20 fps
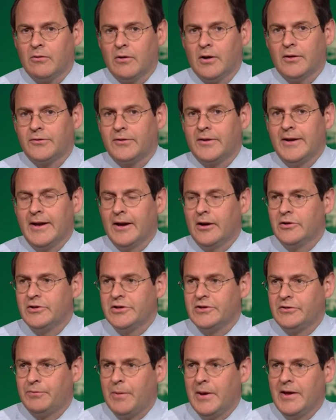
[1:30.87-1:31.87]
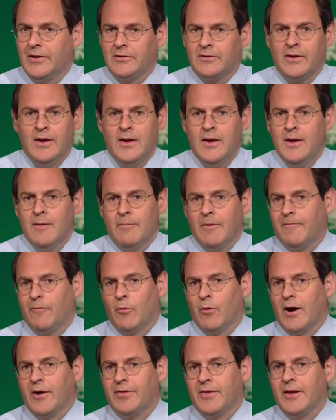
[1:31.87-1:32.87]
across the energy space
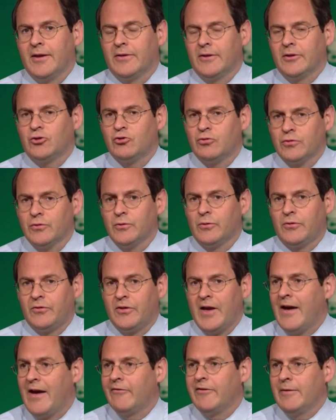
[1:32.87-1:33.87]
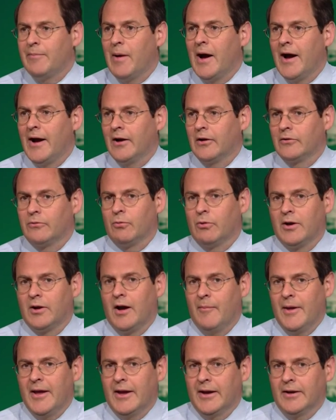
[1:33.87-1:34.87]
before I think the true savvy buyers will
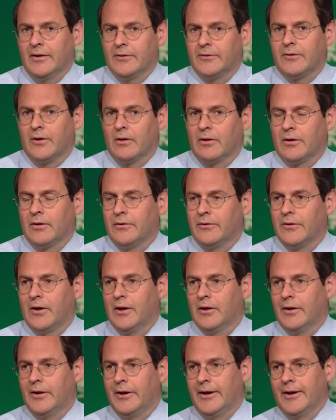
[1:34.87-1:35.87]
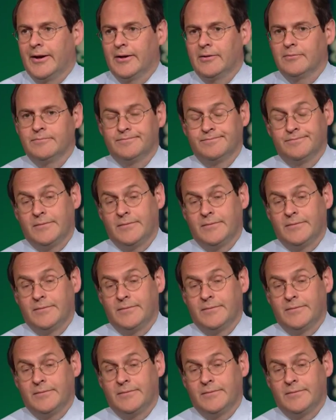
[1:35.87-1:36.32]
come in and start consolidating.